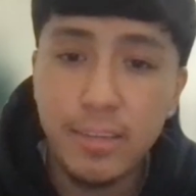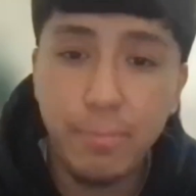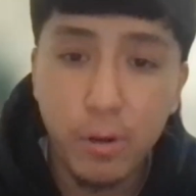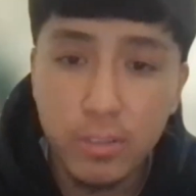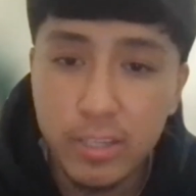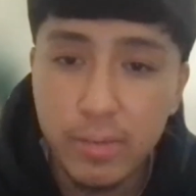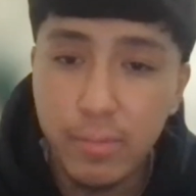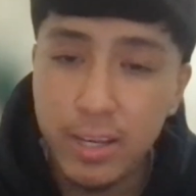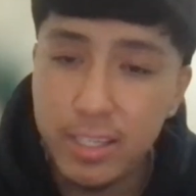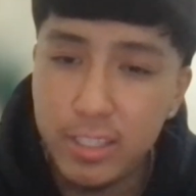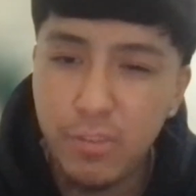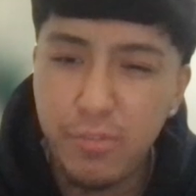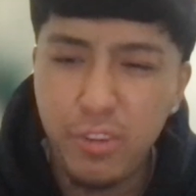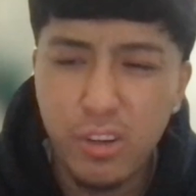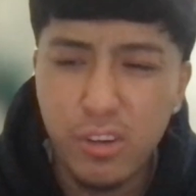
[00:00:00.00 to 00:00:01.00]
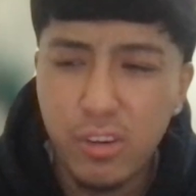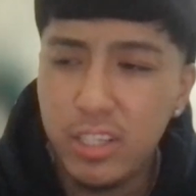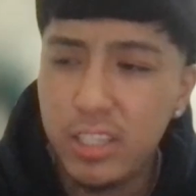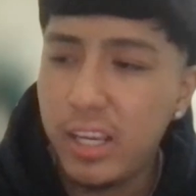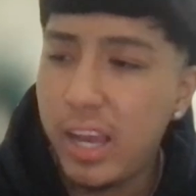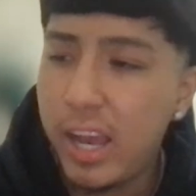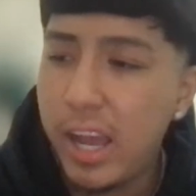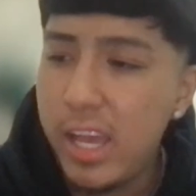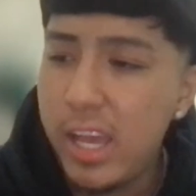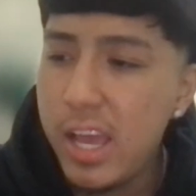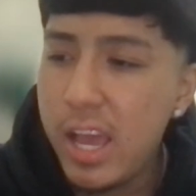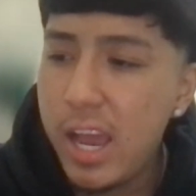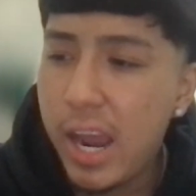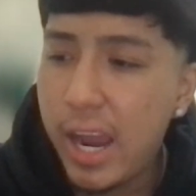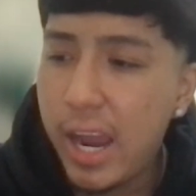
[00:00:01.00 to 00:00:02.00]
posting myself, because
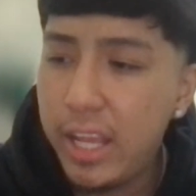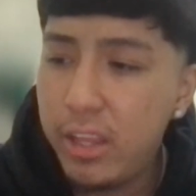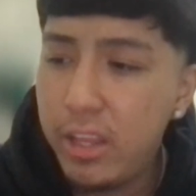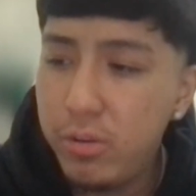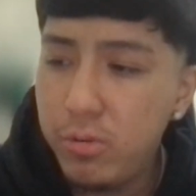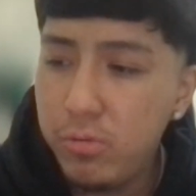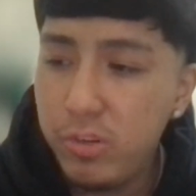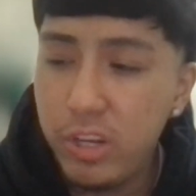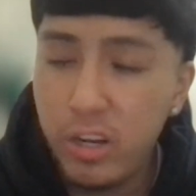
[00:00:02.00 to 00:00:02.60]
I do,